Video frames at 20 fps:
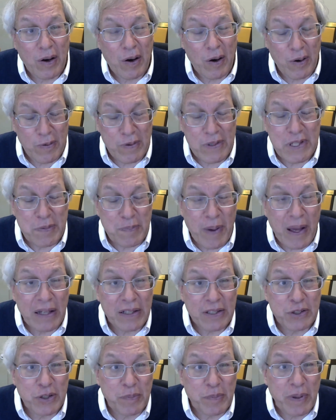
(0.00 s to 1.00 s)
our
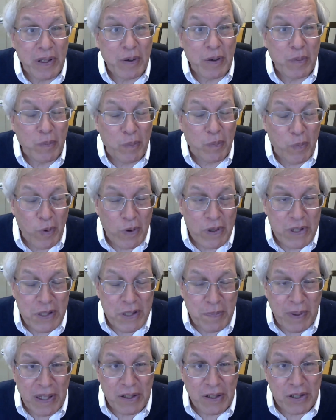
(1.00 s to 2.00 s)
response should be more
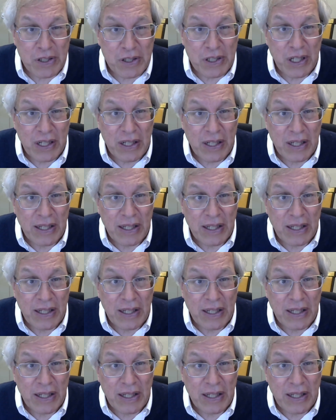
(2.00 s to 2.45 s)
speech.